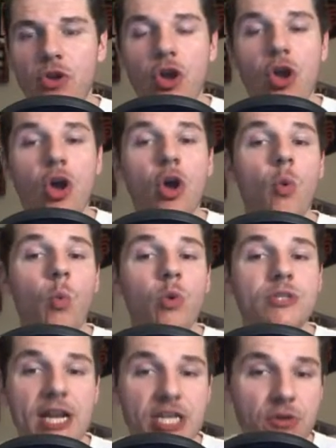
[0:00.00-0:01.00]
Which I do
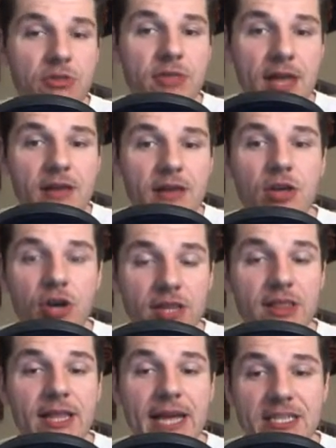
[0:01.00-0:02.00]
think could lead
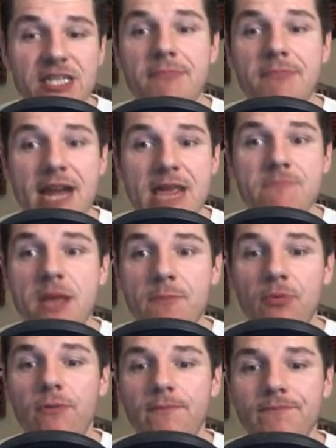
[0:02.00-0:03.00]
to many people,
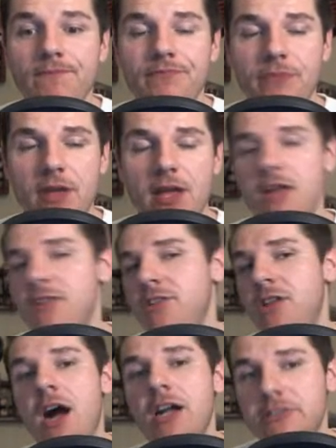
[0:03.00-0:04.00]
not
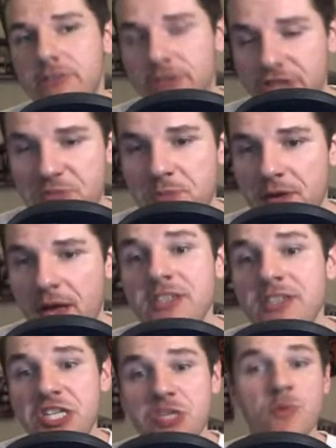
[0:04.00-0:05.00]
just because he's a
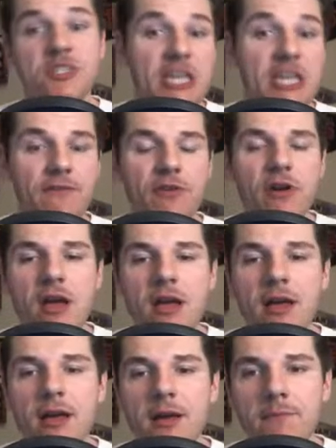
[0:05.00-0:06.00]
receiver,
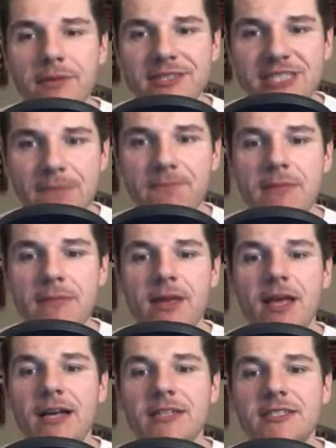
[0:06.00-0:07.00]
but simply
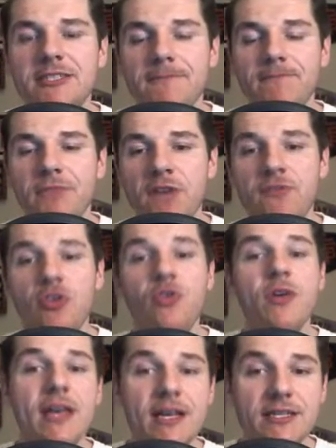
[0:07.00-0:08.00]
because of who he
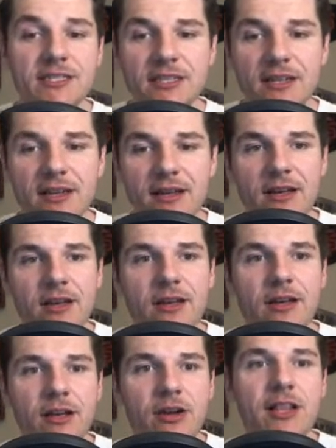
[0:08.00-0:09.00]
is,
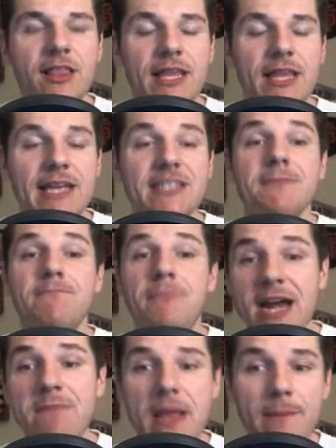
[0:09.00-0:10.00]
could lead to
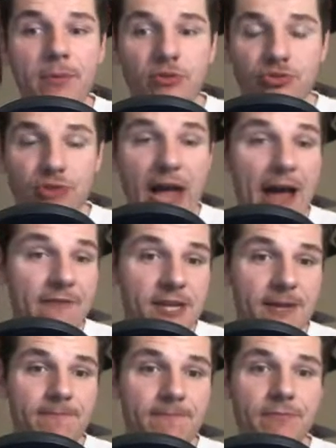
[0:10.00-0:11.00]
many people
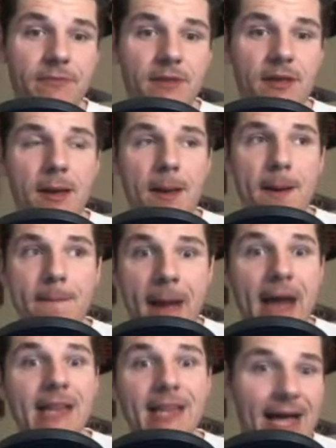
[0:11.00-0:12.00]
drafting
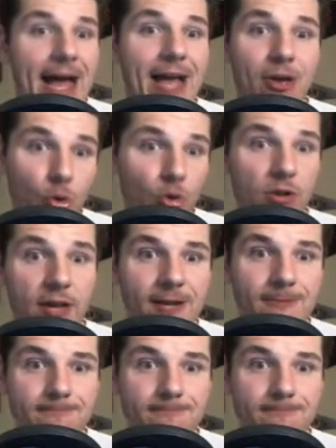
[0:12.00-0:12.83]
Malachi Corley,